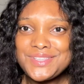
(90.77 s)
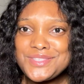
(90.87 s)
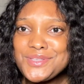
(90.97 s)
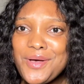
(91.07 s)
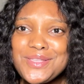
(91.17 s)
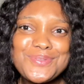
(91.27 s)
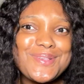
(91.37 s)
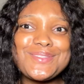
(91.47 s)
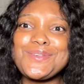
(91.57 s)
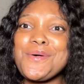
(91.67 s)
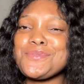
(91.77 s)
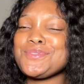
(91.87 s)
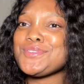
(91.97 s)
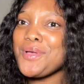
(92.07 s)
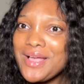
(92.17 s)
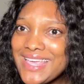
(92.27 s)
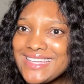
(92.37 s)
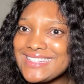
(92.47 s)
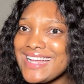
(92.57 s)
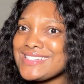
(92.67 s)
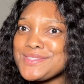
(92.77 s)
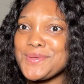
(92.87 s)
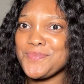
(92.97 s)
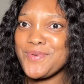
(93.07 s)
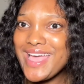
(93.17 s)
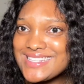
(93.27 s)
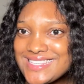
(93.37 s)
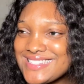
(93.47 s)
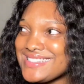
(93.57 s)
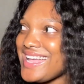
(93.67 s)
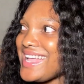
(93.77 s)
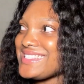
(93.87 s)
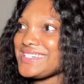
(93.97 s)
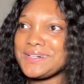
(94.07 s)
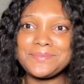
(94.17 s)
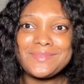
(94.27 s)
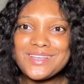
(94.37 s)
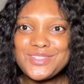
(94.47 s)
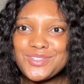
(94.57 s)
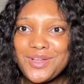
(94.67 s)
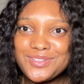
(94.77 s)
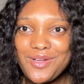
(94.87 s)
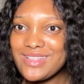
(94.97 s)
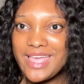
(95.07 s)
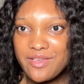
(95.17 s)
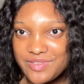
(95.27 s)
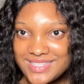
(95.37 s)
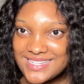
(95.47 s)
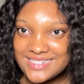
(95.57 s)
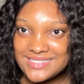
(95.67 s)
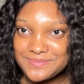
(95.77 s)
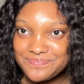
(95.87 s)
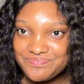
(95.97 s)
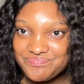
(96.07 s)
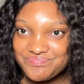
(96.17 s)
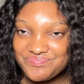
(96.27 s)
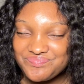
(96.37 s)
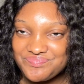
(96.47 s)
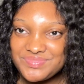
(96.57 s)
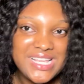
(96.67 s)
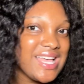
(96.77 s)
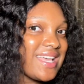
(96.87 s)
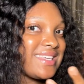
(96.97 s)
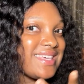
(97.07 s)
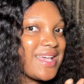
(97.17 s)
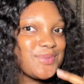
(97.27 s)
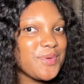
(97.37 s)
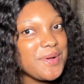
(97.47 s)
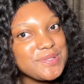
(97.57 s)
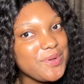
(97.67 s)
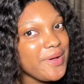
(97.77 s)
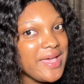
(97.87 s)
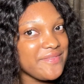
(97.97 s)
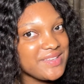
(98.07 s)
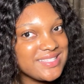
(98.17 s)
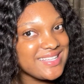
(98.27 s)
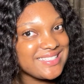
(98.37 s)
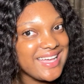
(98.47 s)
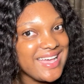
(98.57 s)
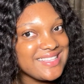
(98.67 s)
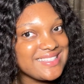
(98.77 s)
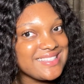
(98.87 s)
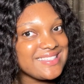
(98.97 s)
So it was so shocking and surprising that Sean got evicted. Guess who else got evicted, guys?